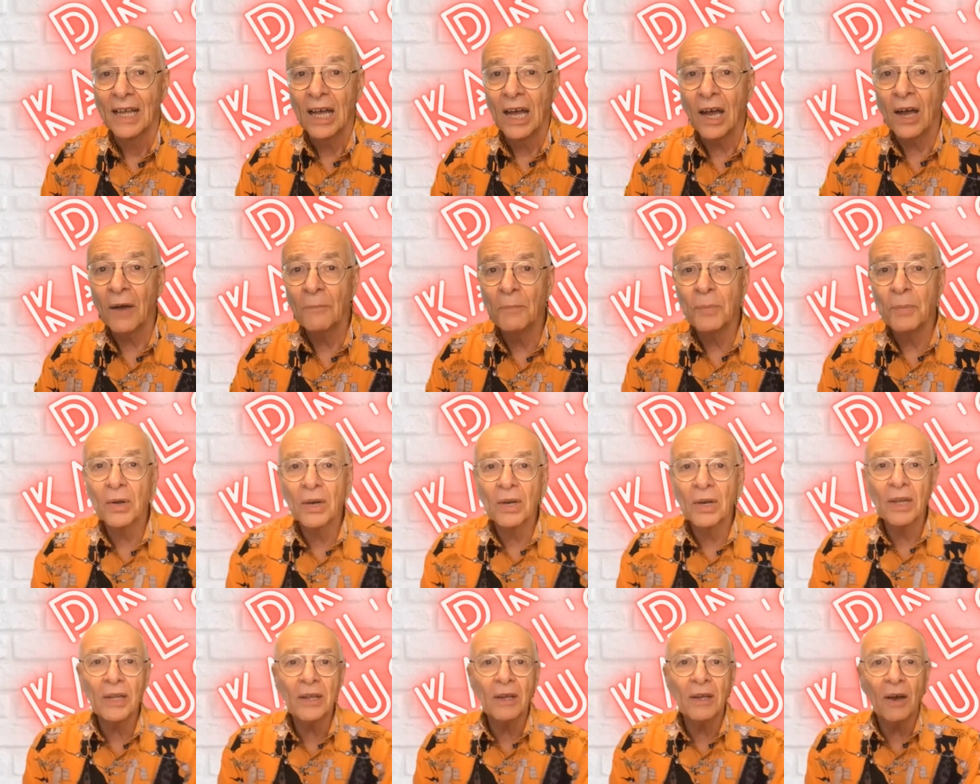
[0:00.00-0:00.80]
I
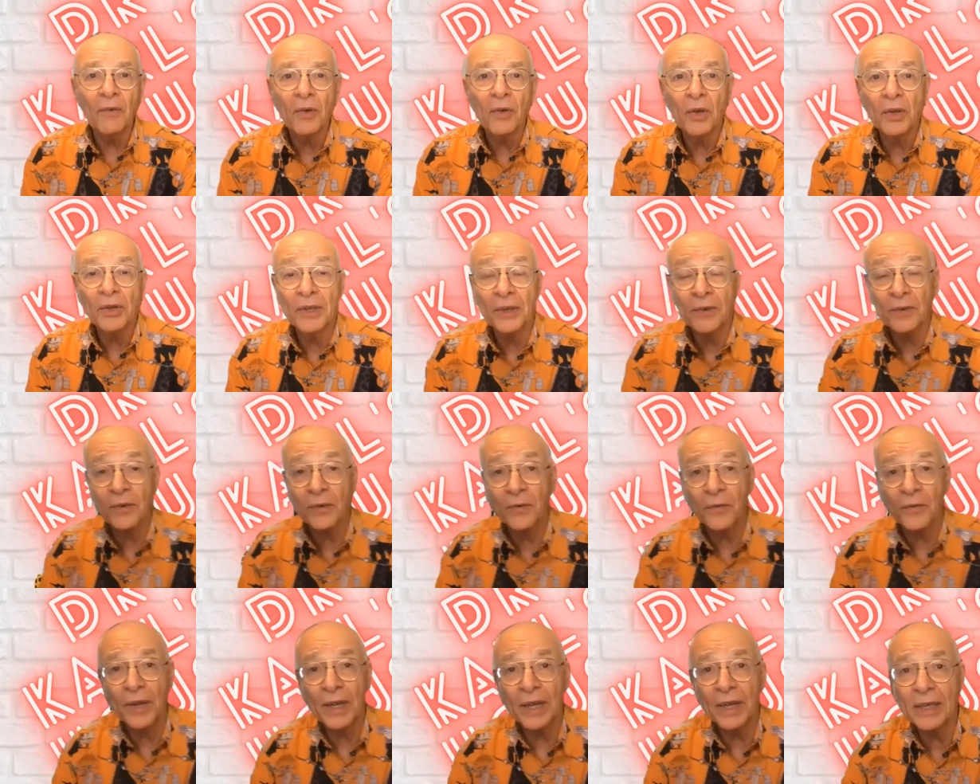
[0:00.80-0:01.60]
believe I've heard
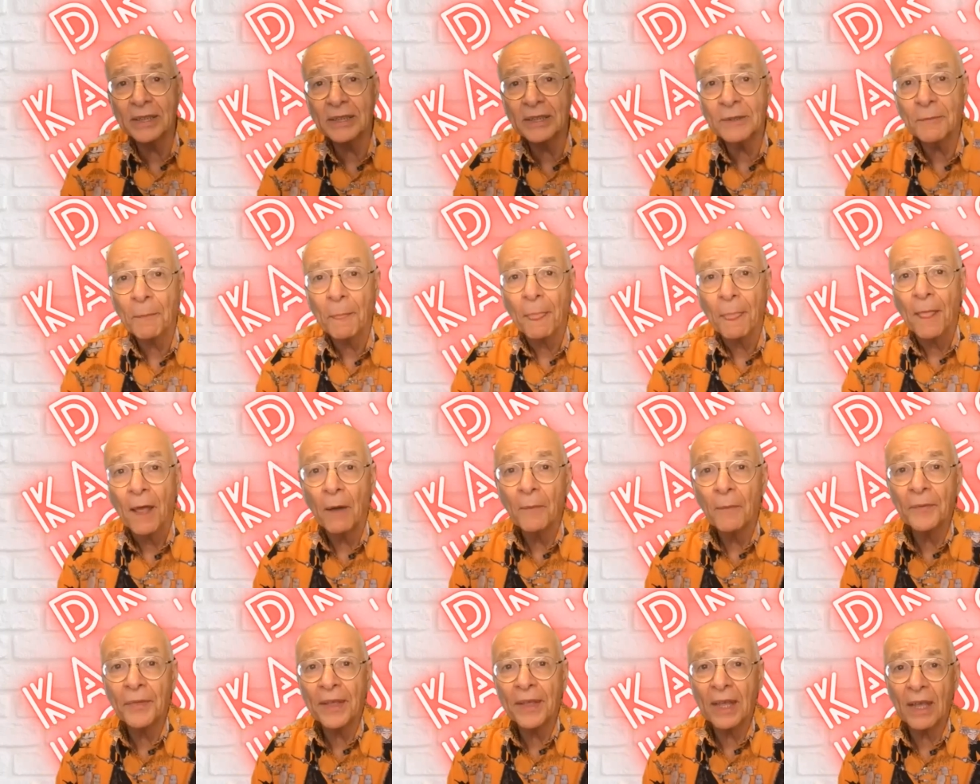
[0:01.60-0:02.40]
different figures.
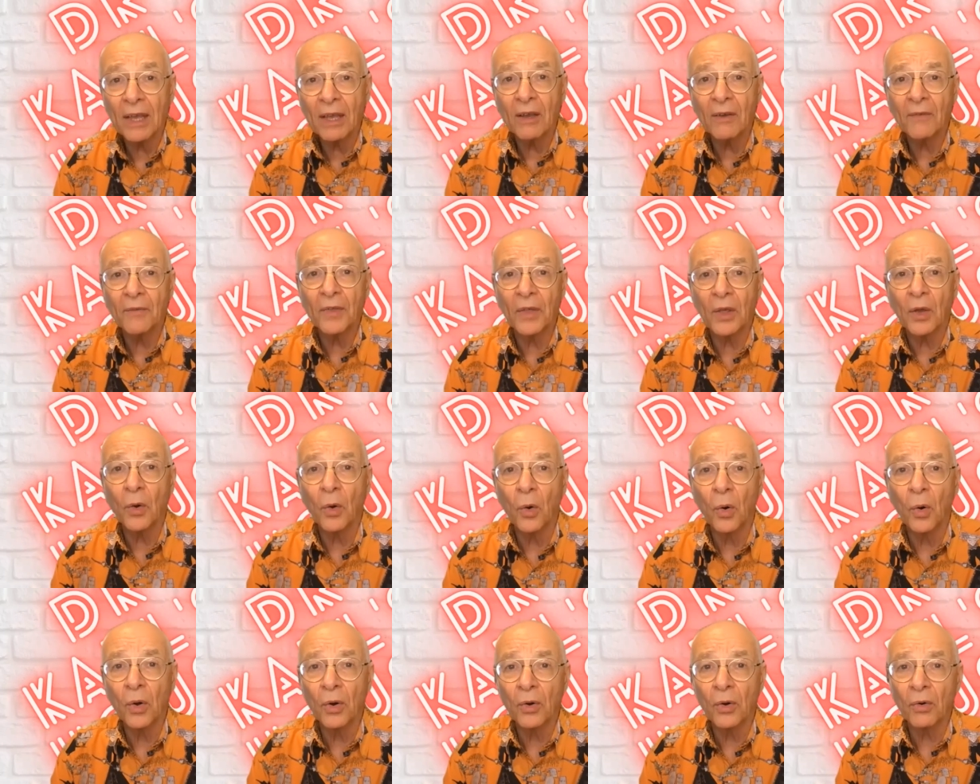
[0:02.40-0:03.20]
I'm thinking of the
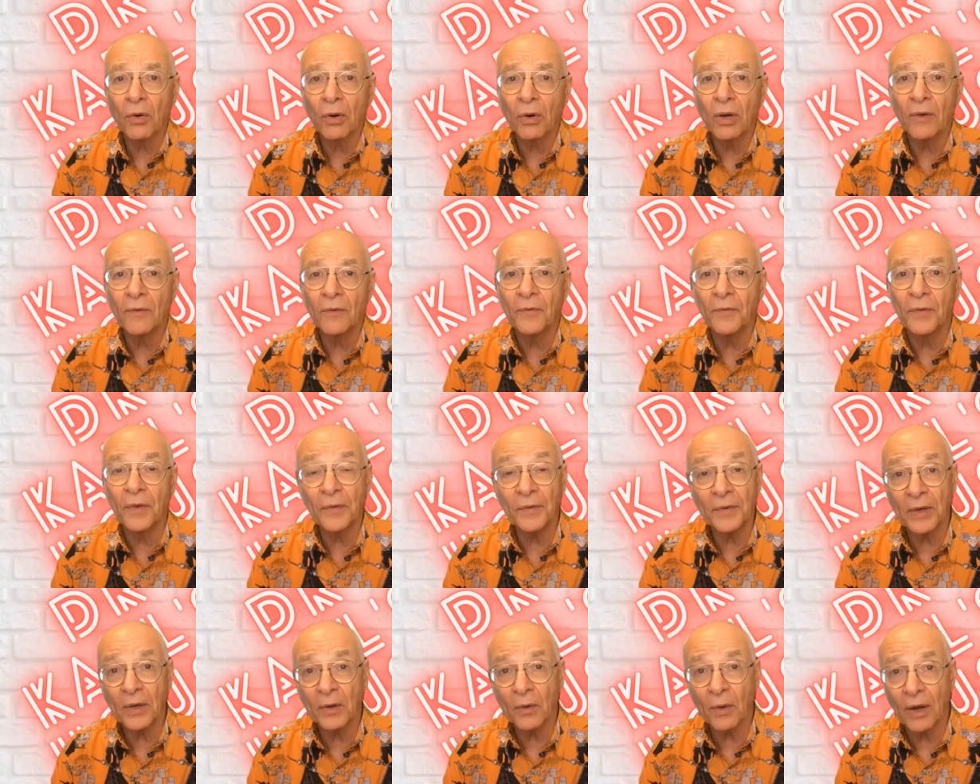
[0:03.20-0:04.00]
order of
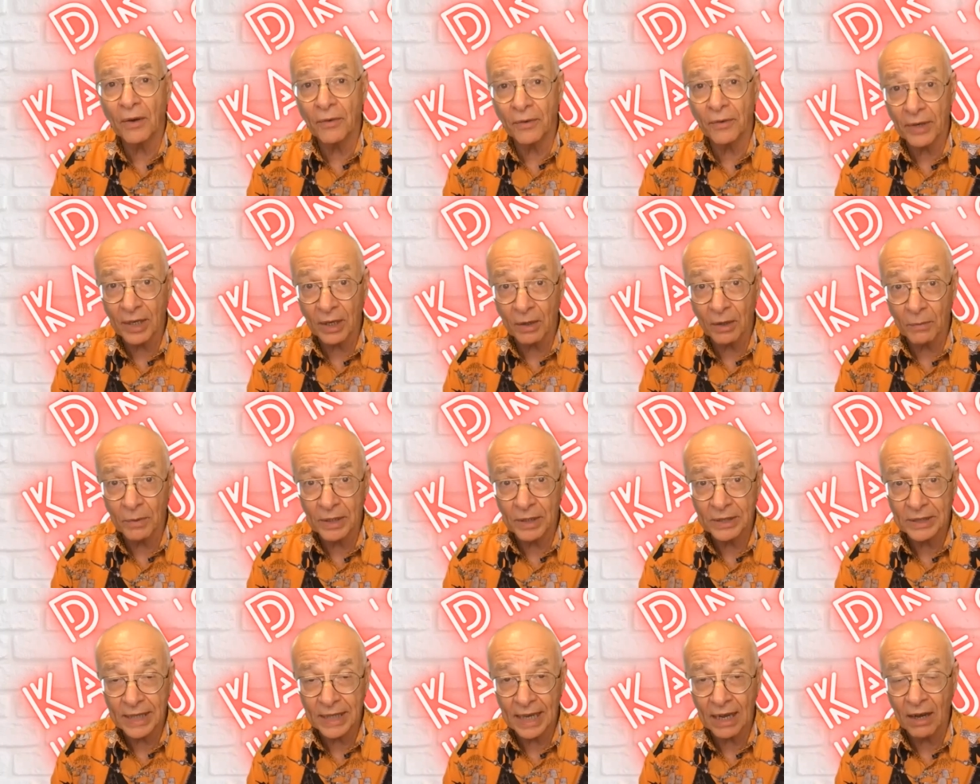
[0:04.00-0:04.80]
50 to 100
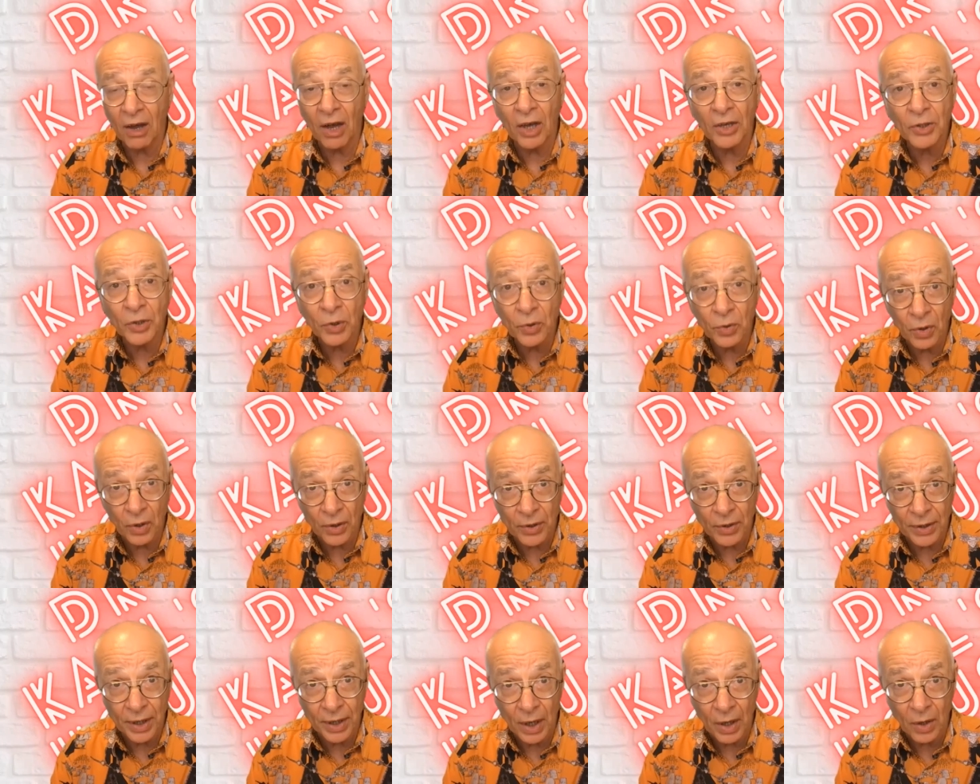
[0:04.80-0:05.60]
kilometers an hour. I do
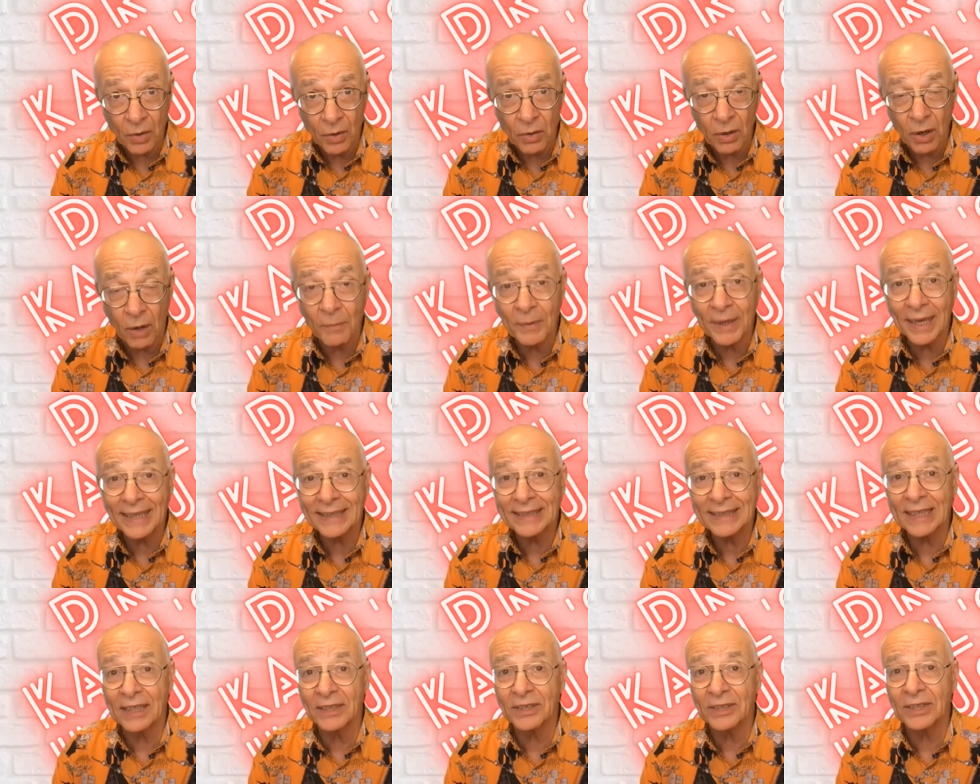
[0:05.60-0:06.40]
not know. I'm
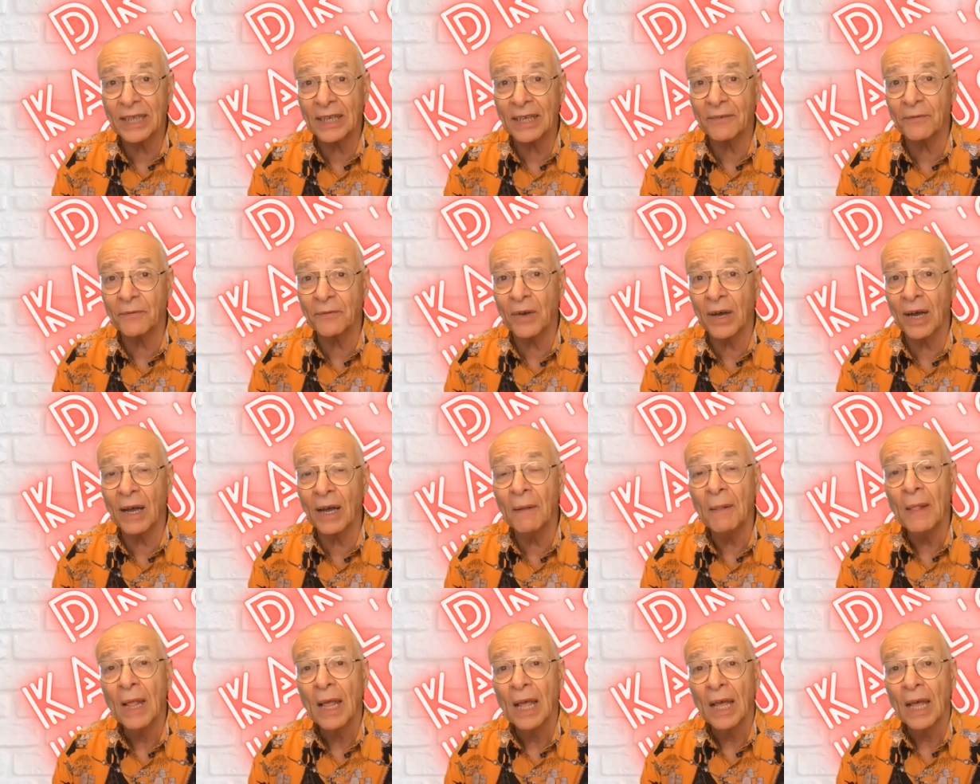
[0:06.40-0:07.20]
guessing it's that
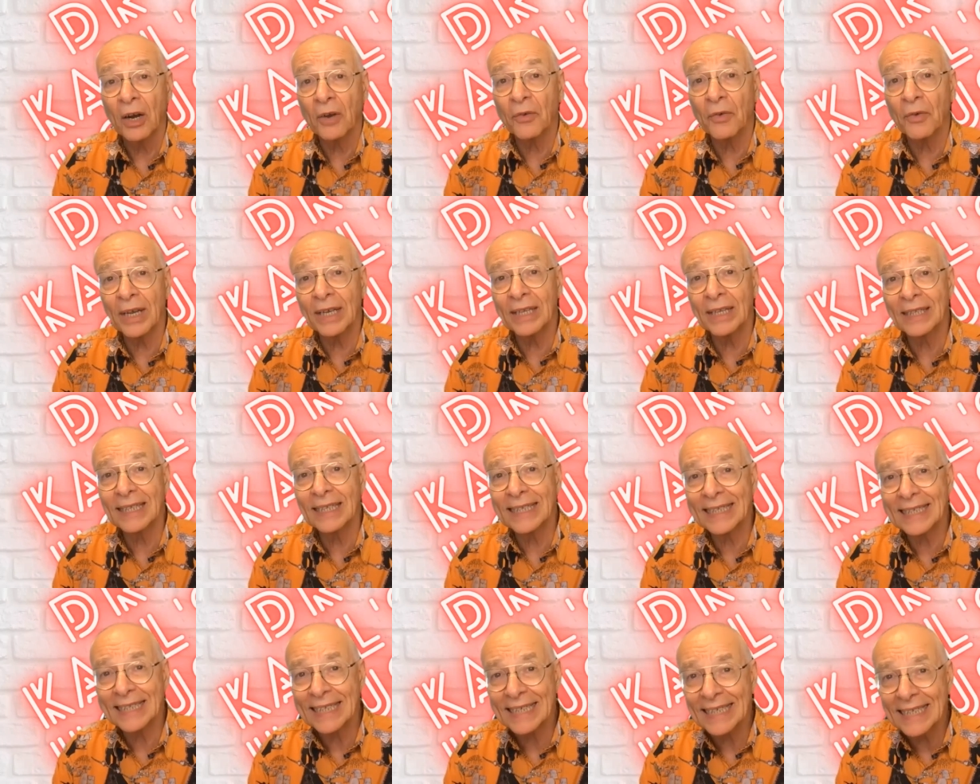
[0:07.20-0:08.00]
far. And I reckon
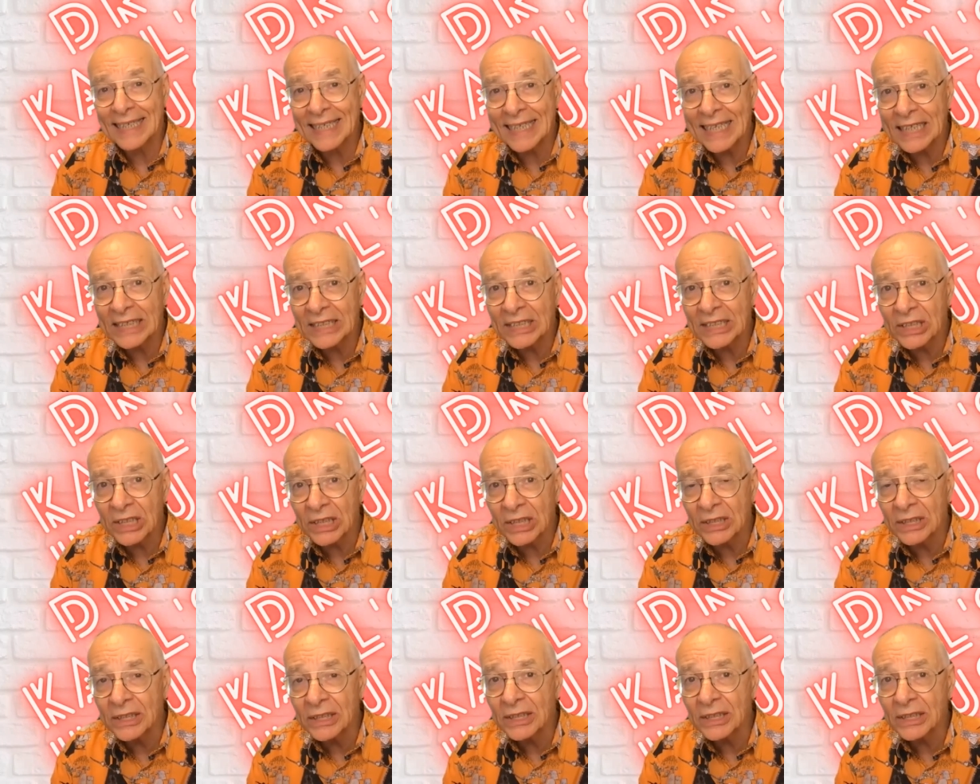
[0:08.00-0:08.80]
that the
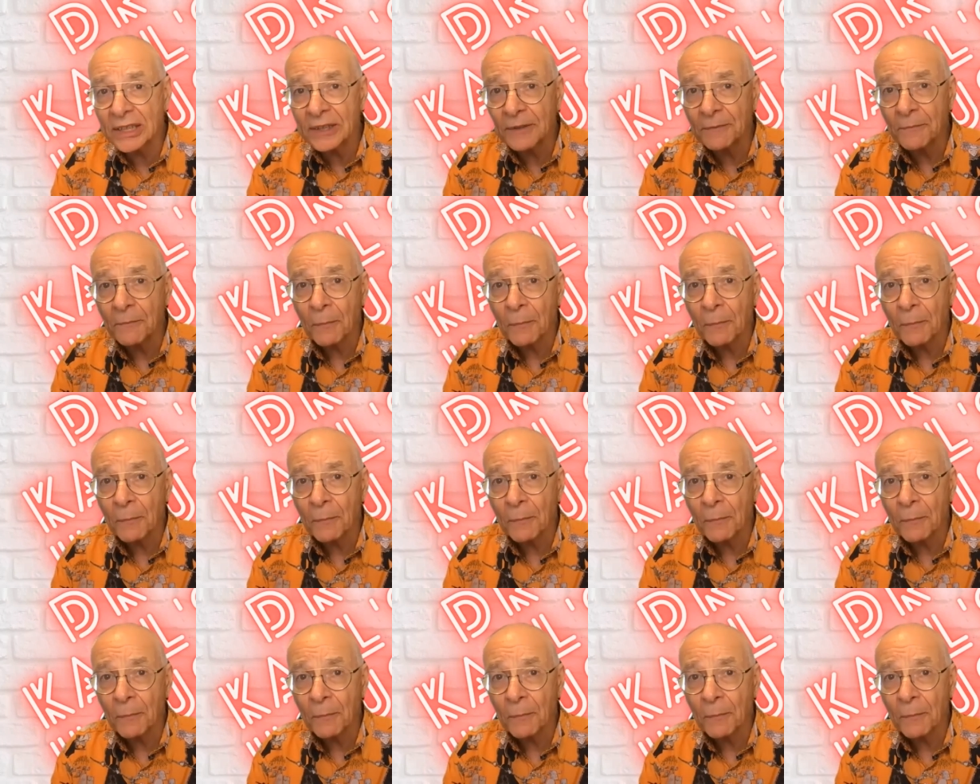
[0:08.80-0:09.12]
distance